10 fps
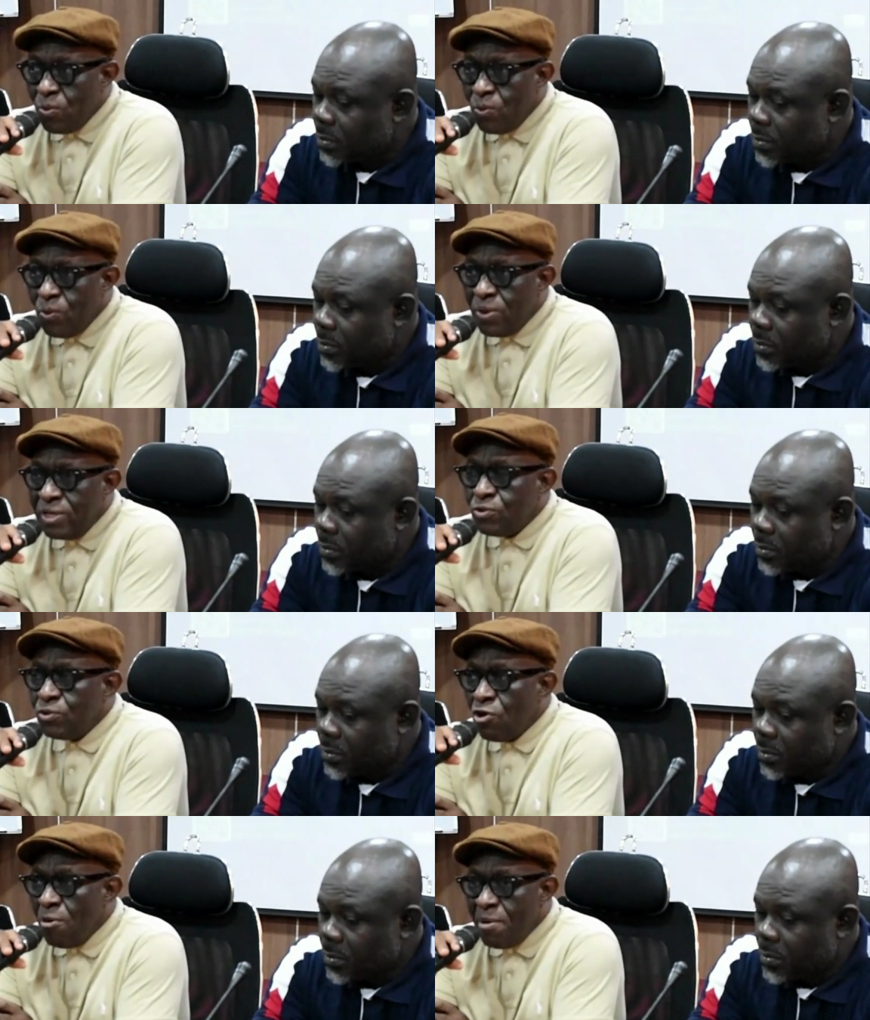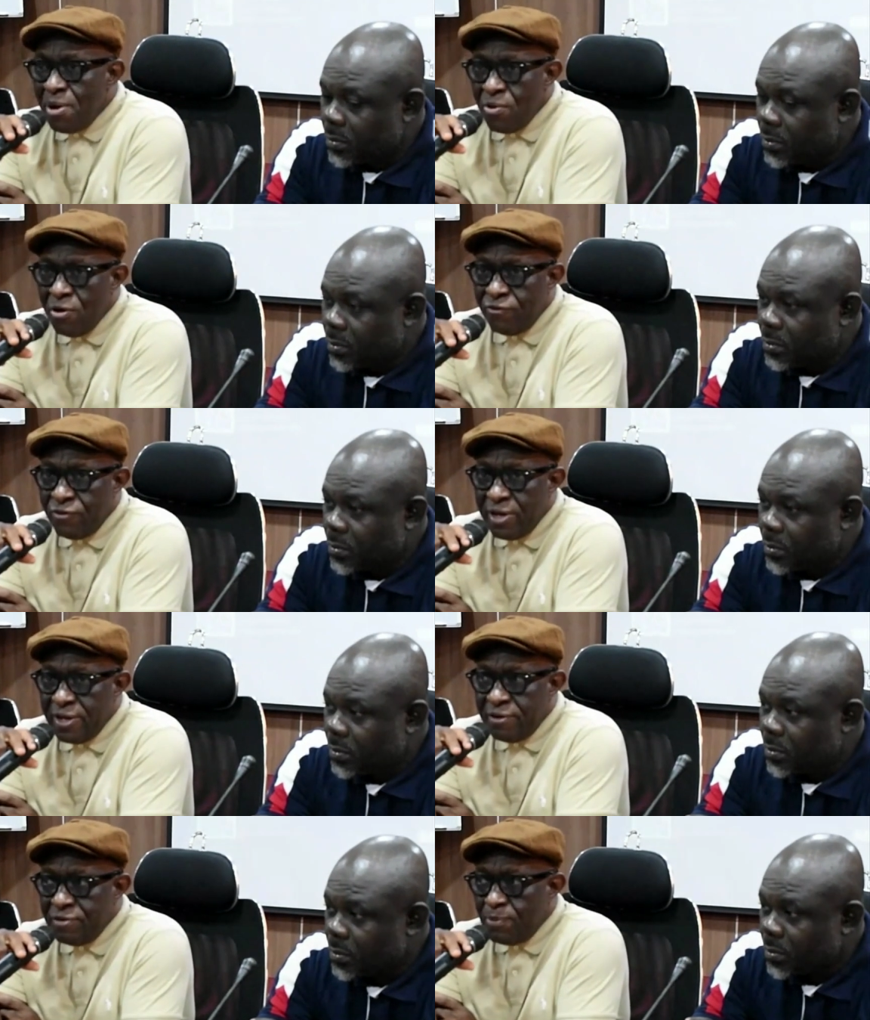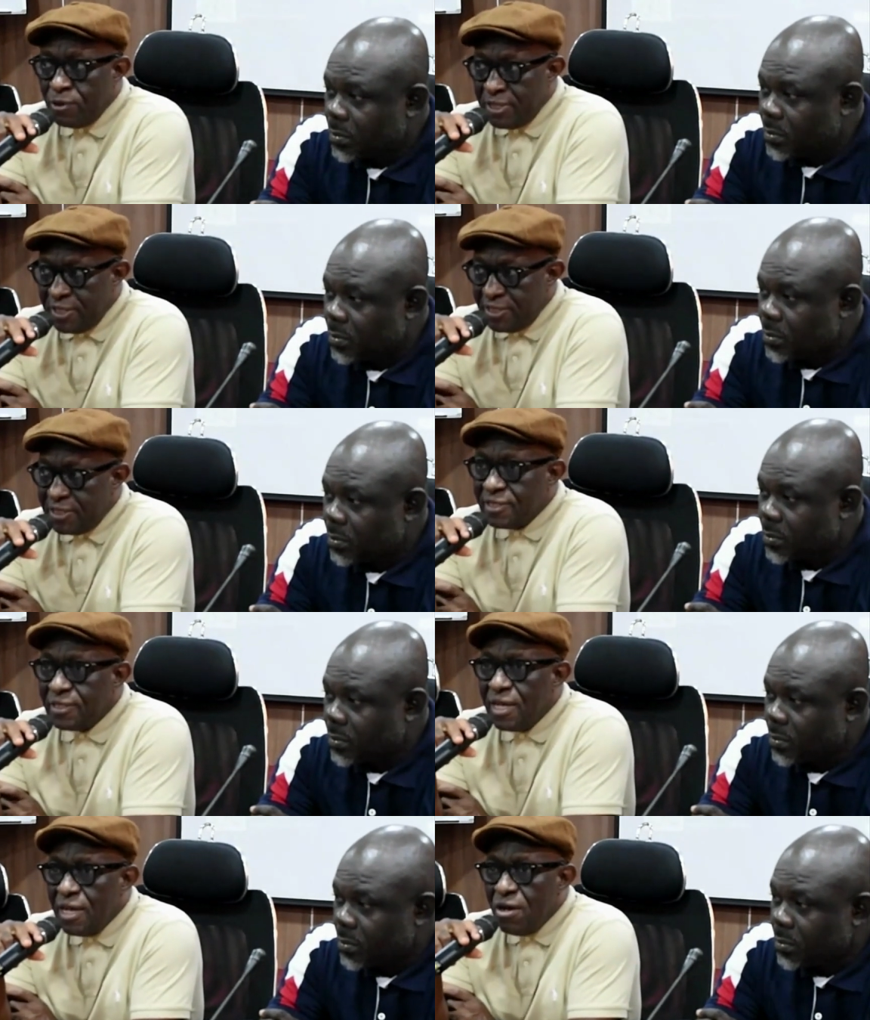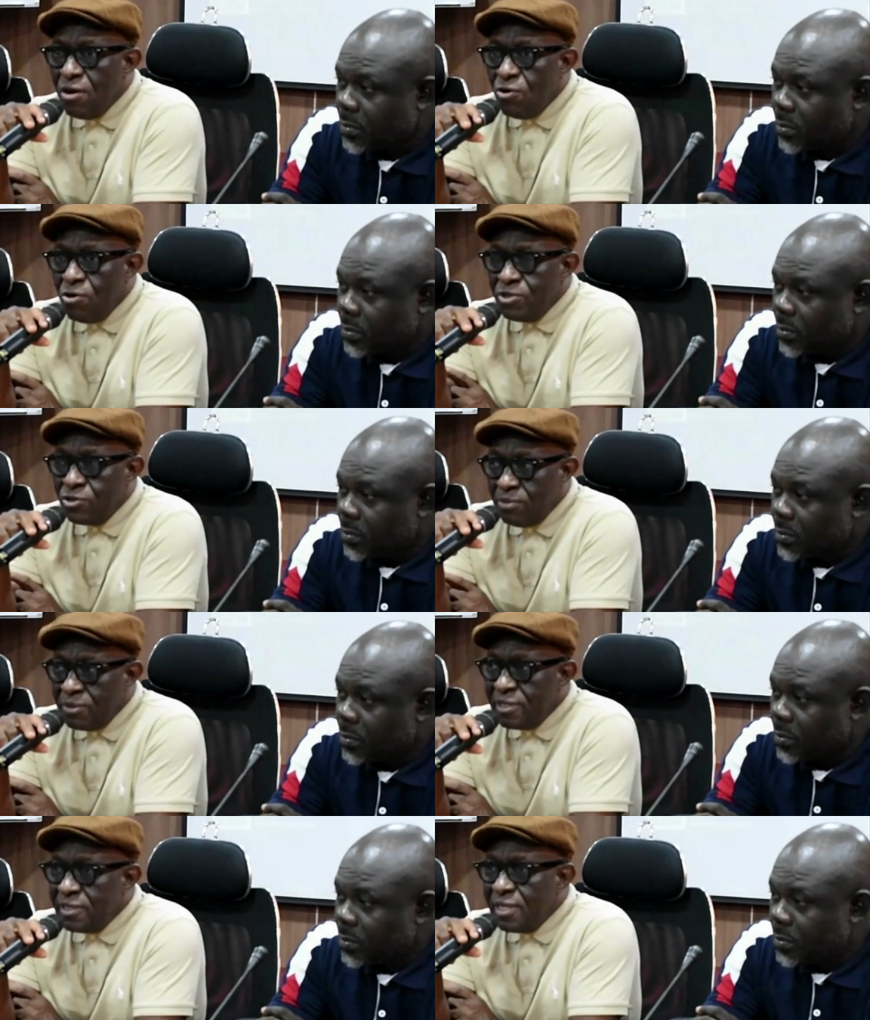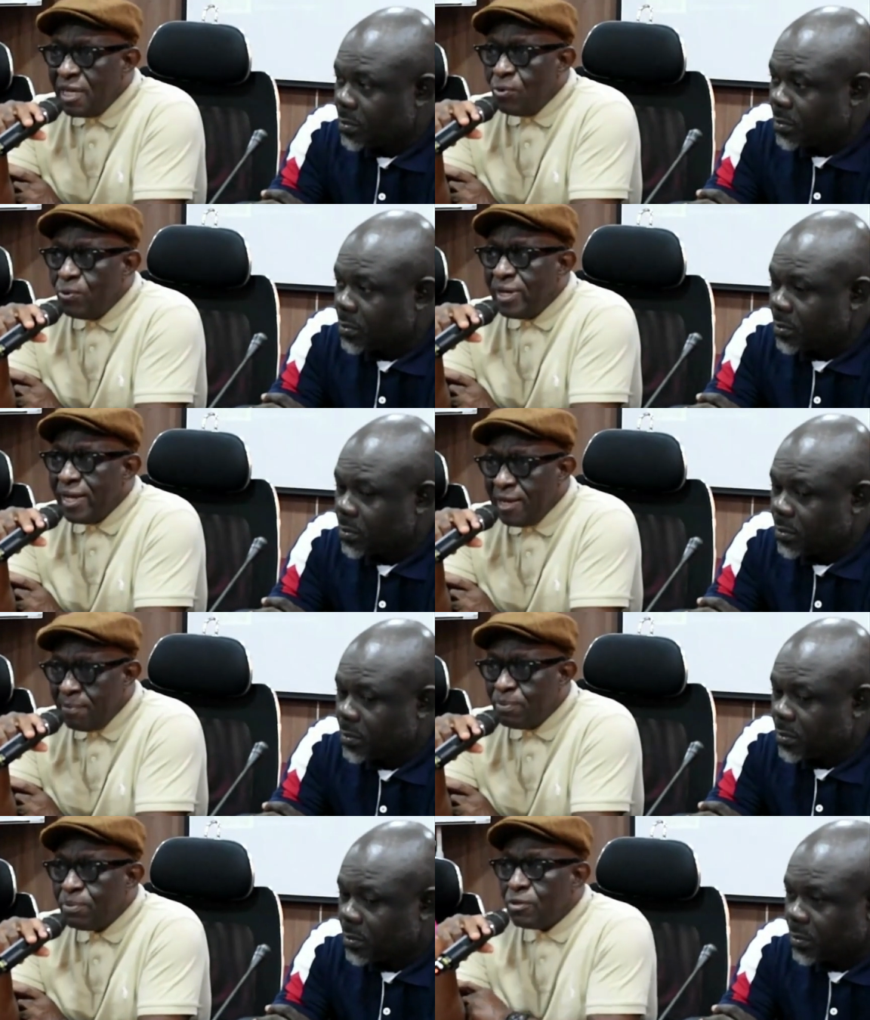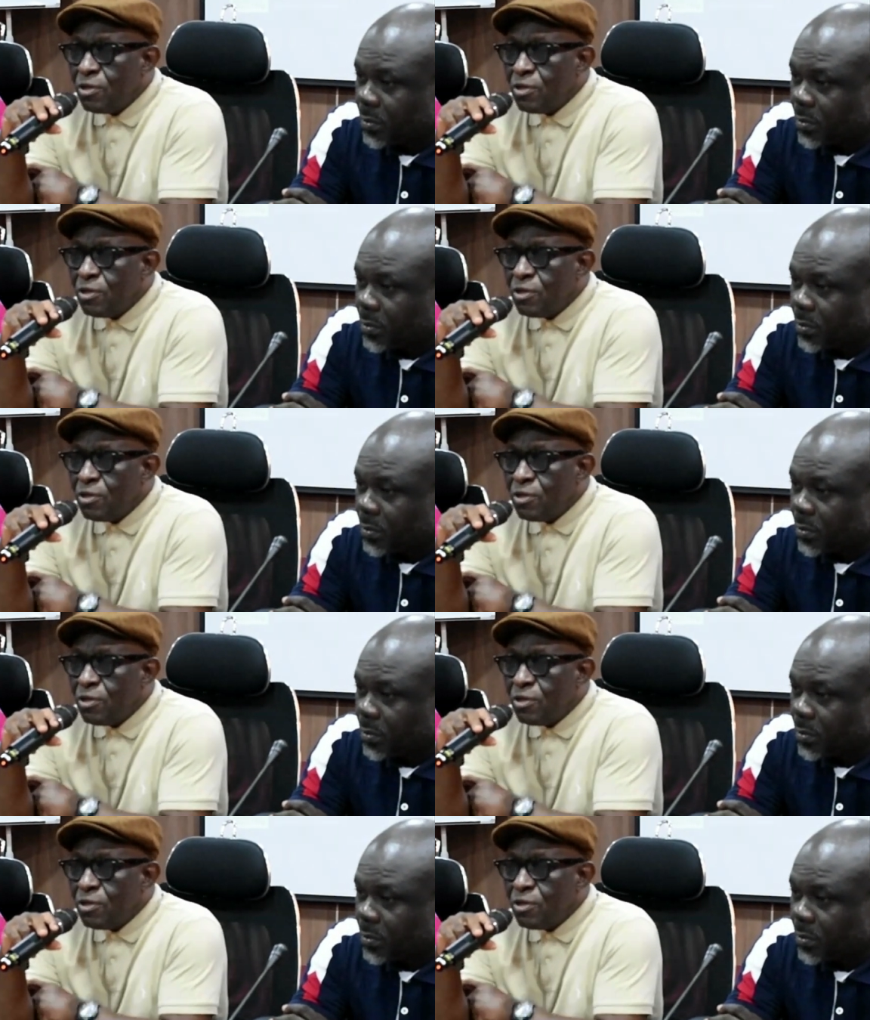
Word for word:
Speaker 1: it's going to come up by way of uh, reportage will be something that will help